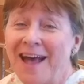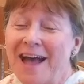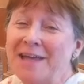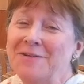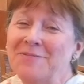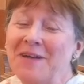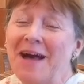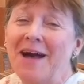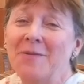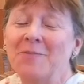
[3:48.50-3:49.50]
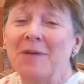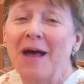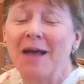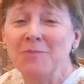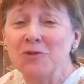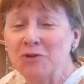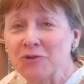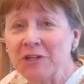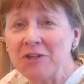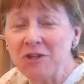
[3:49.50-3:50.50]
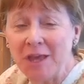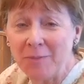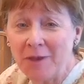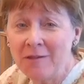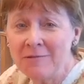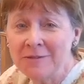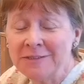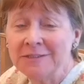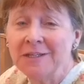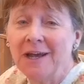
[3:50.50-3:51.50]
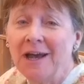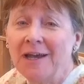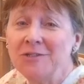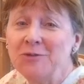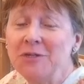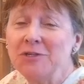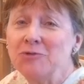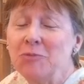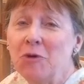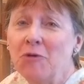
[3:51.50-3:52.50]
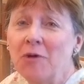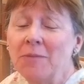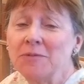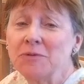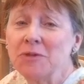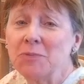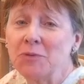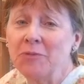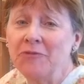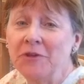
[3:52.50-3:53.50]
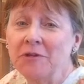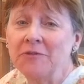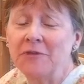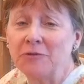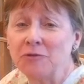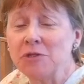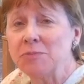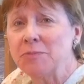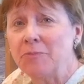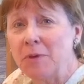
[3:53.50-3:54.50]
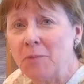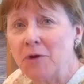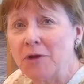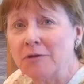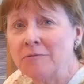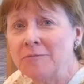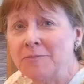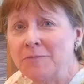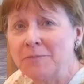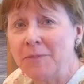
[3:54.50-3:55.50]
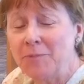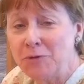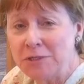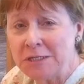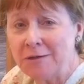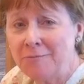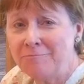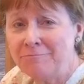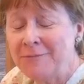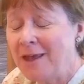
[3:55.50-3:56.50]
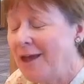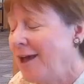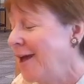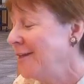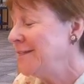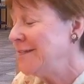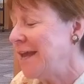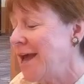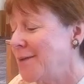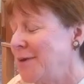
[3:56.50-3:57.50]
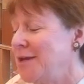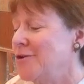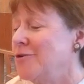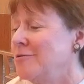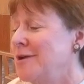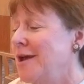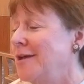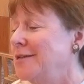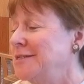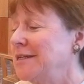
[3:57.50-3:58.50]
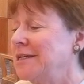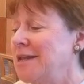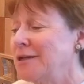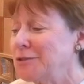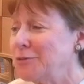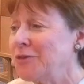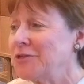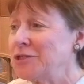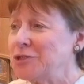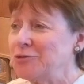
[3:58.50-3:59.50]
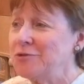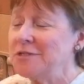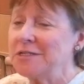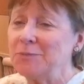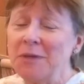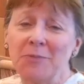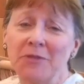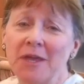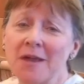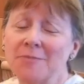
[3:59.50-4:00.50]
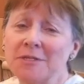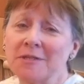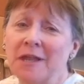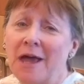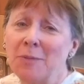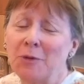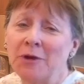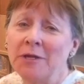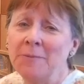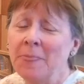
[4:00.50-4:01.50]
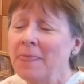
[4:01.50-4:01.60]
Hi, I'm Shirley Jamiel. I do history programs with the Broomfield Veterans Memorial Museum. Today I'm here to connect with students and people that come to the library,